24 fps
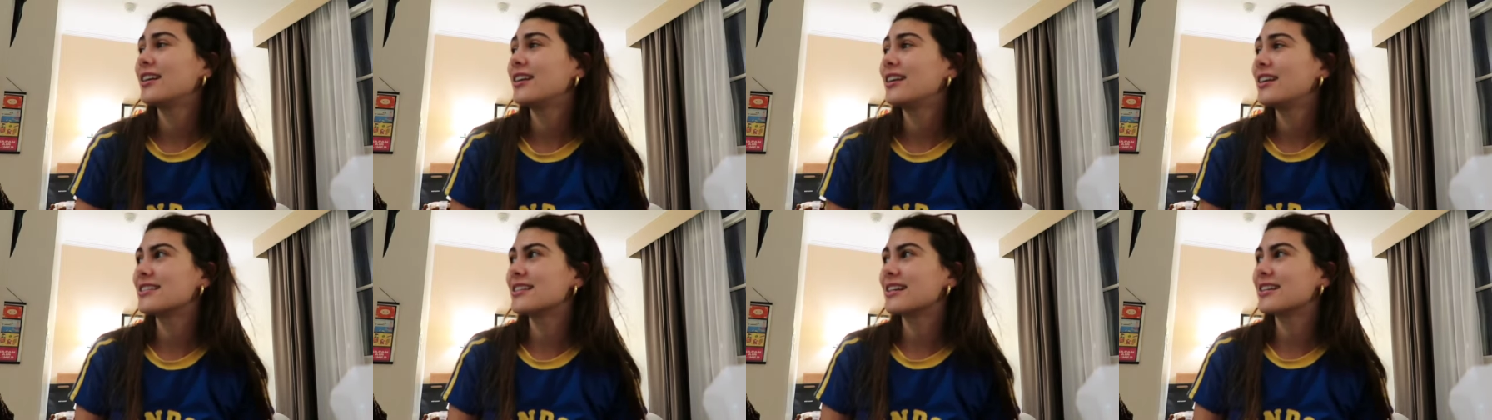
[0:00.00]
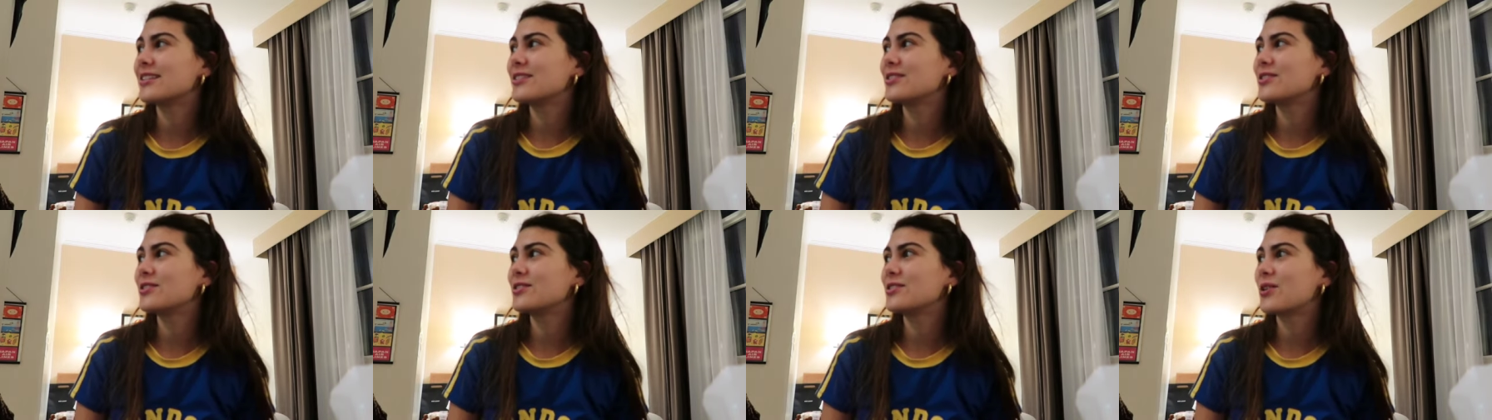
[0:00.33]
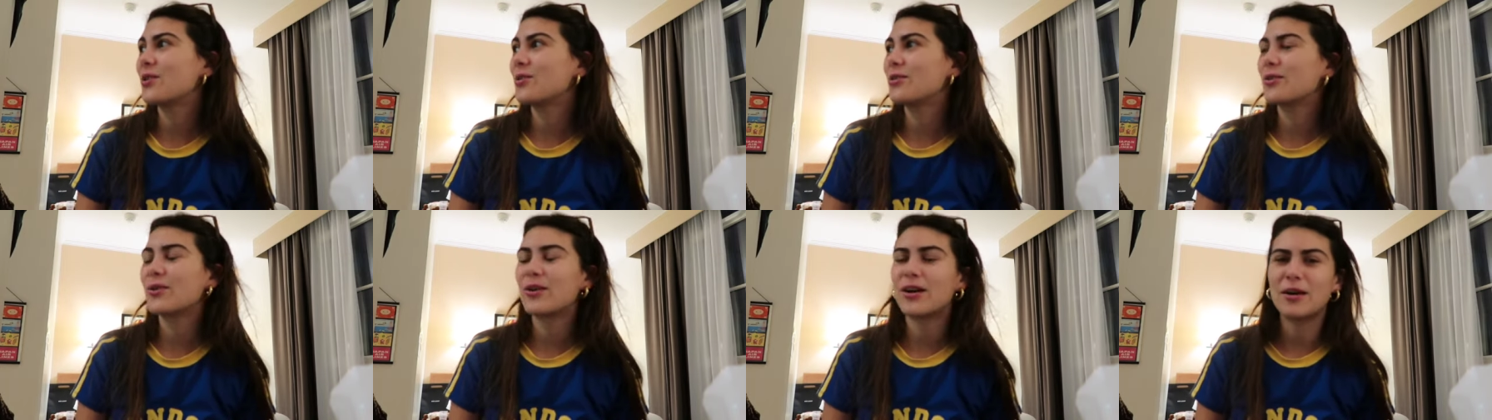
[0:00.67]
Cause I
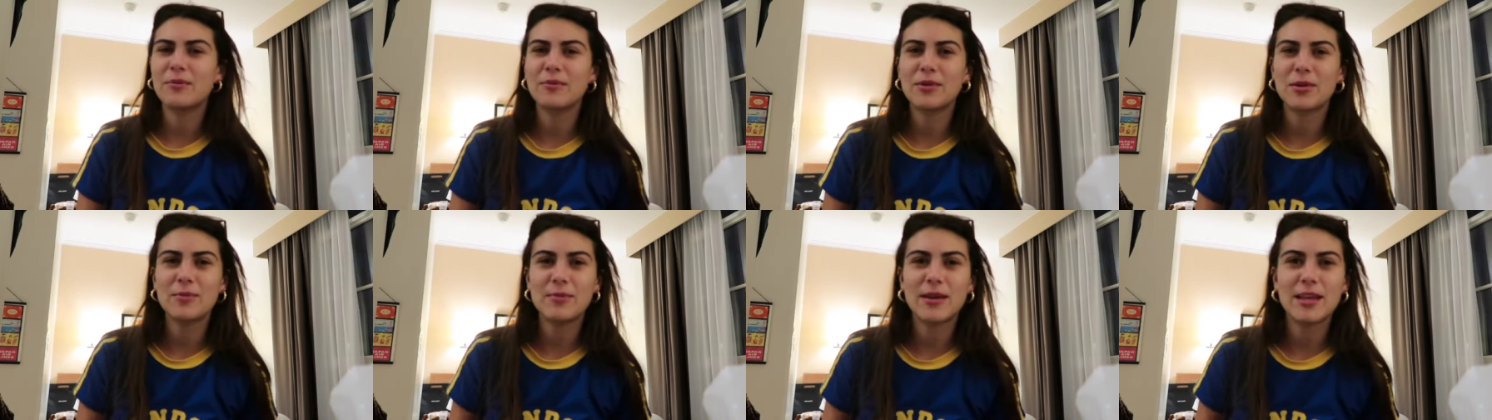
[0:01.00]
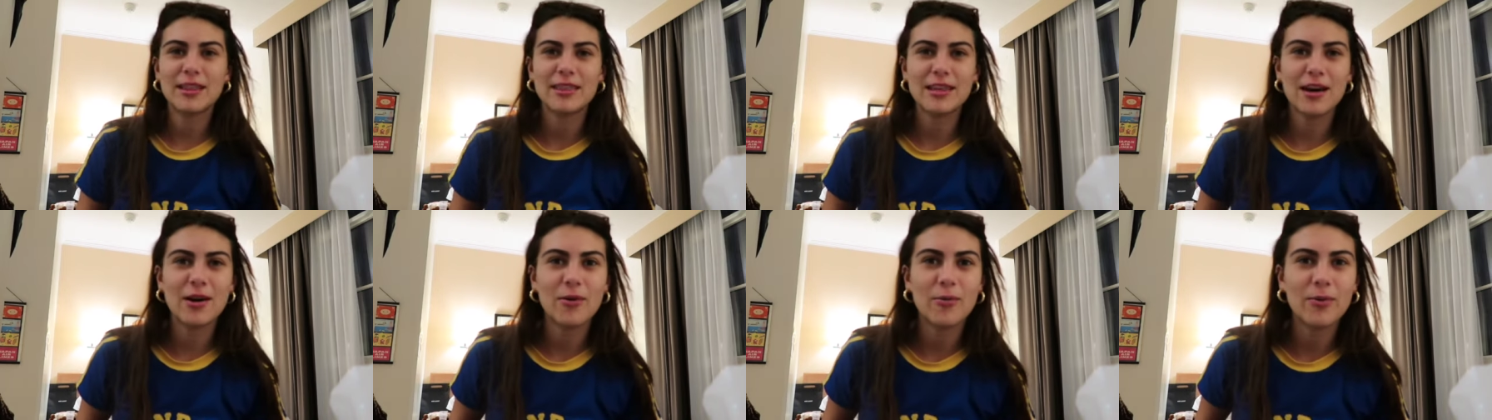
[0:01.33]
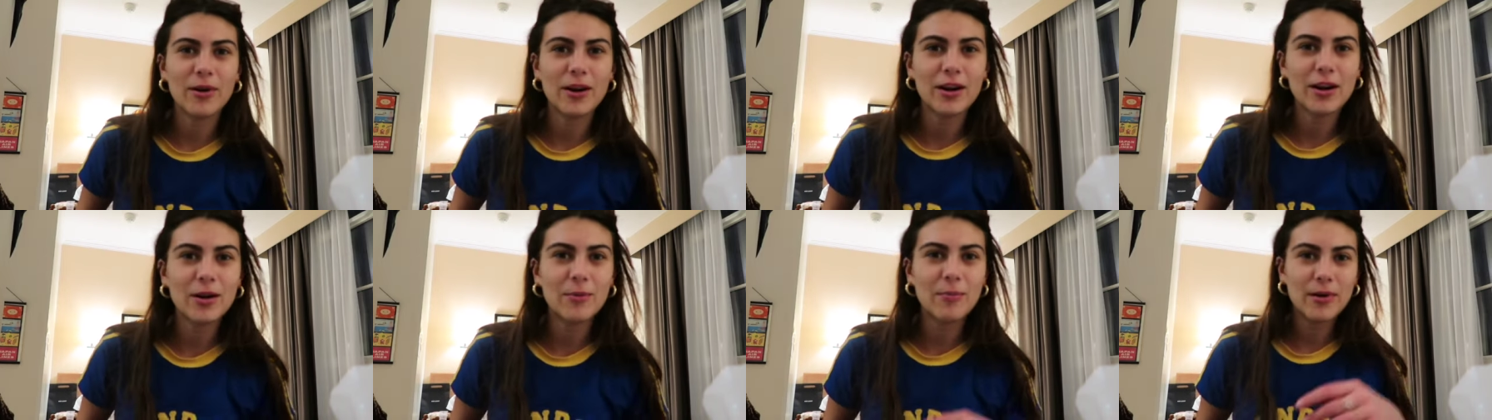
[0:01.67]
don't know how I'm gonna make that
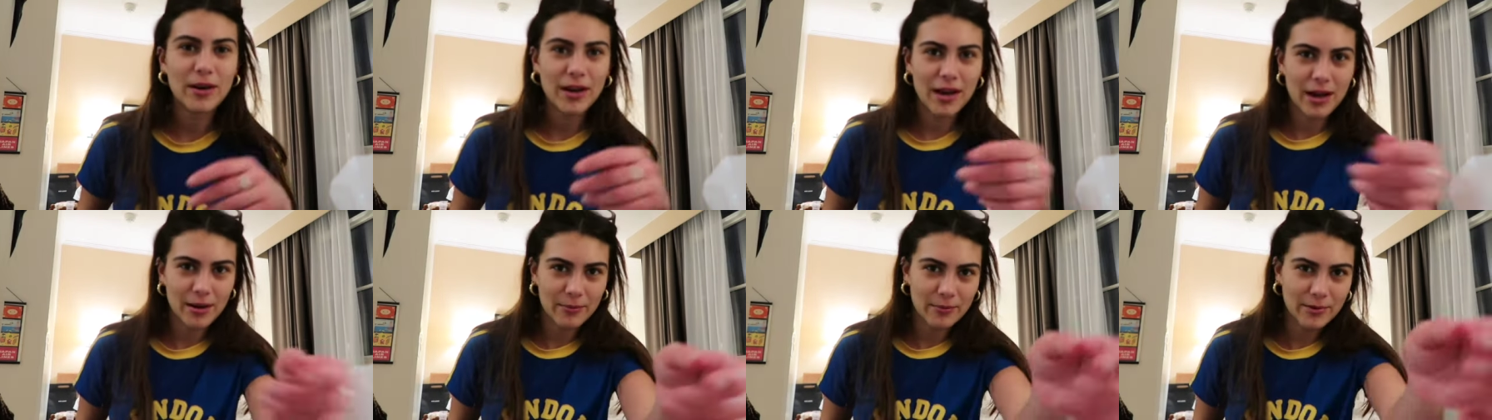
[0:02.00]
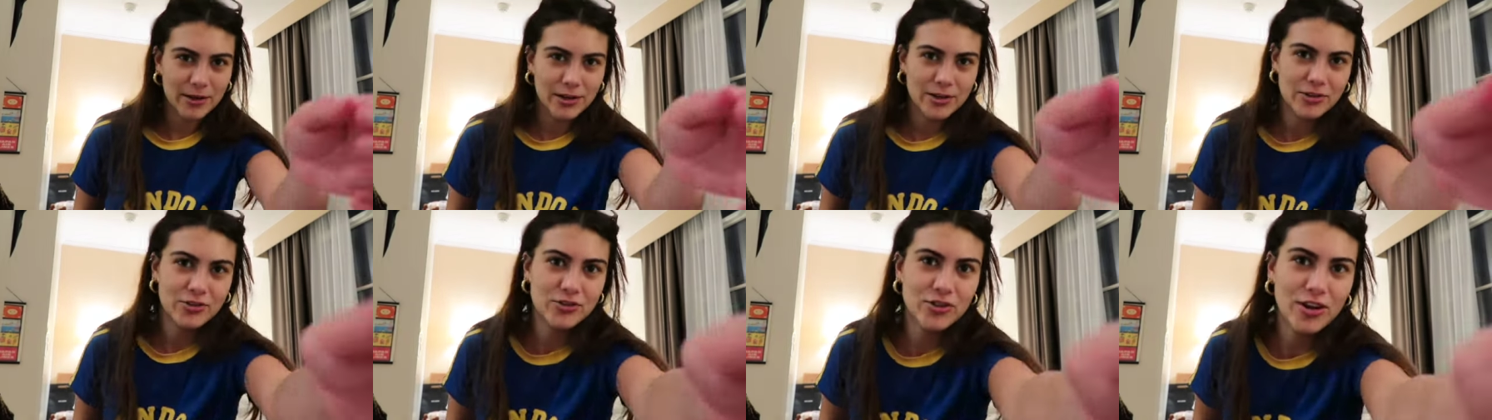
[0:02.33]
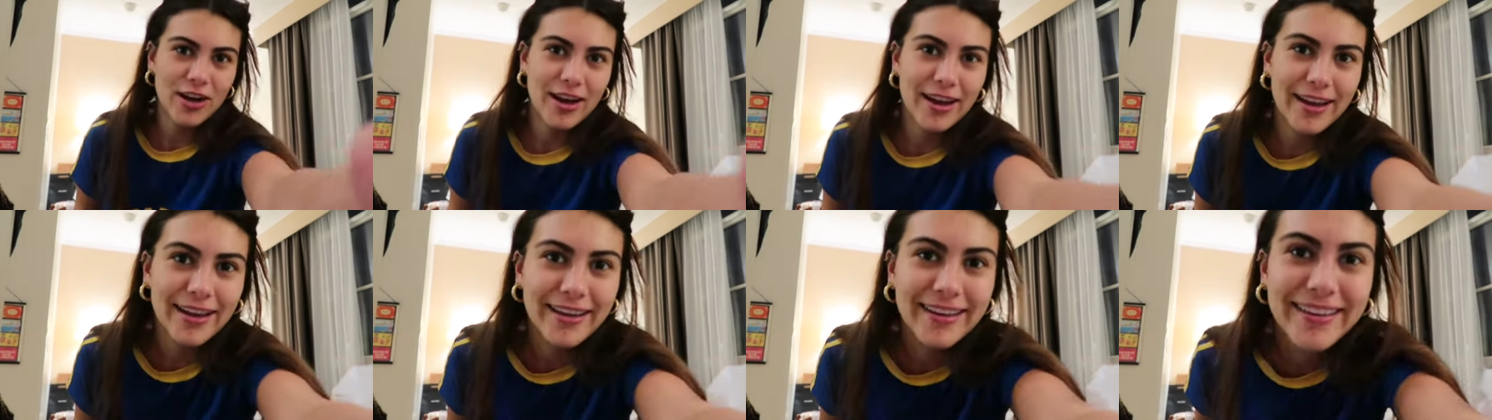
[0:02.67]
work, but I'm gonna
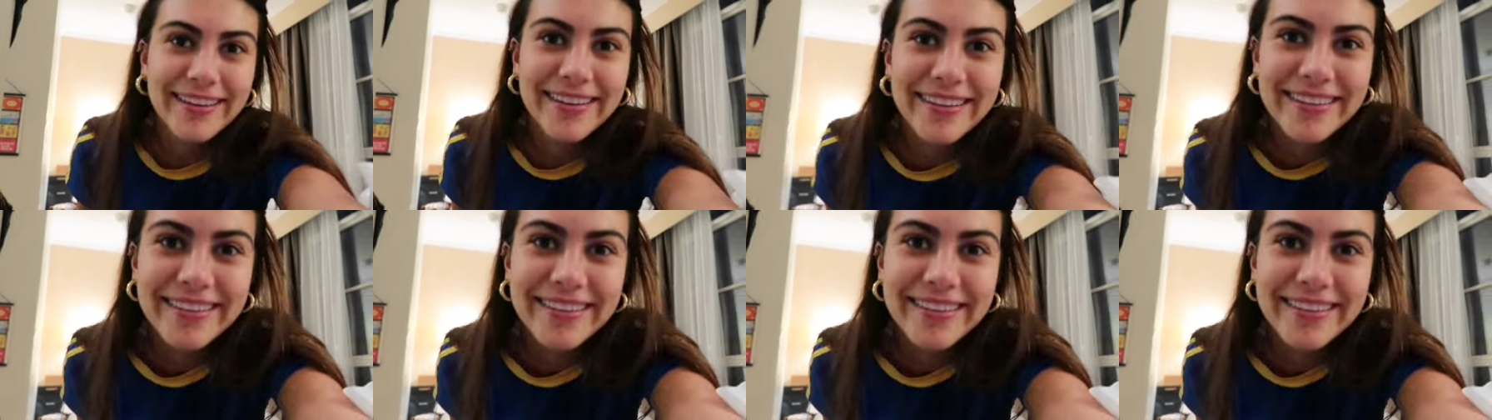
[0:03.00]
try.